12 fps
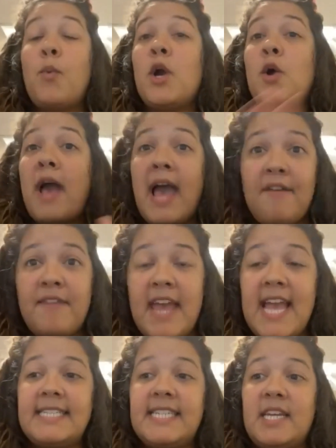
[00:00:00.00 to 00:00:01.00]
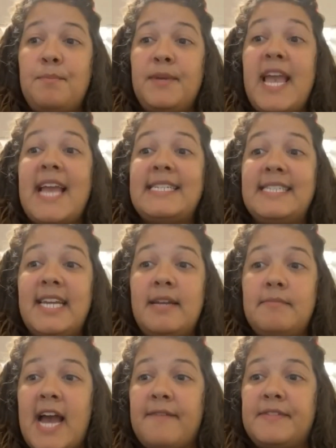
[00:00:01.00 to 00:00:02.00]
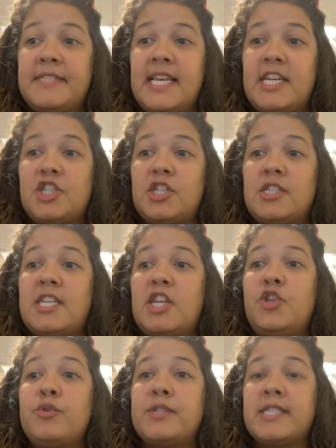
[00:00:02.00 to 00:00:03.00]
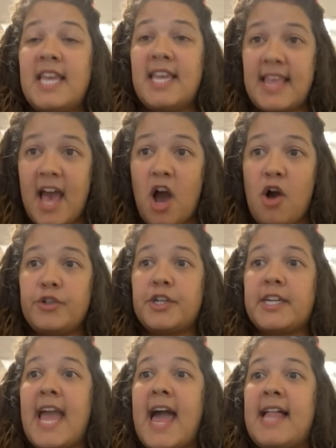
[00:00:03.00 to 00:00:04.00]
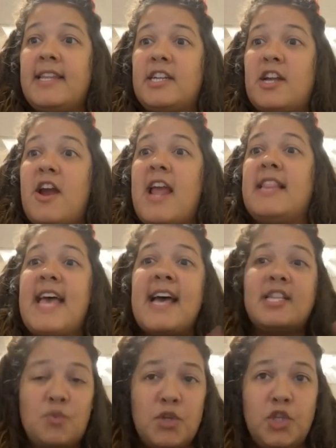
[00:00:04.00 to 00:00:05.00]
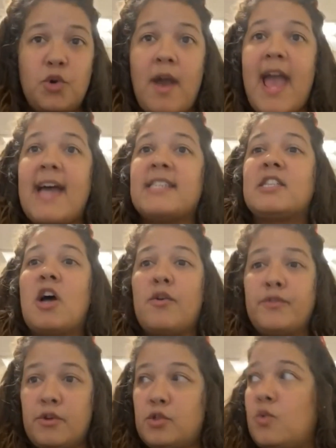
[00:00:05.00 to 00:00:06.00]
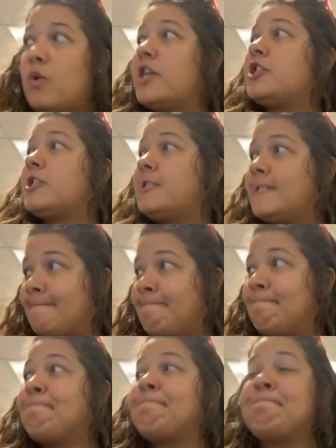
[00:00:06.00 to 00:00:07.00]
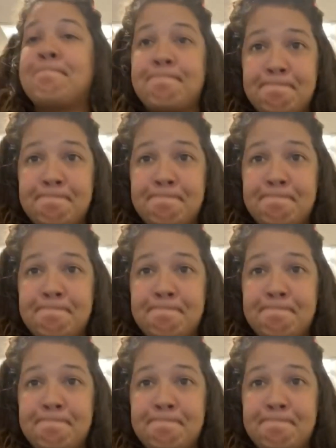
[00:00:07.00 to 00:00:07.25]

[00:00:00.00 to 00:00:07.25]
we'll have EdTPA deep dive sessions, and you'll see that on your calendar, and that's when right. you'll ask all those questions. Mm-hmm.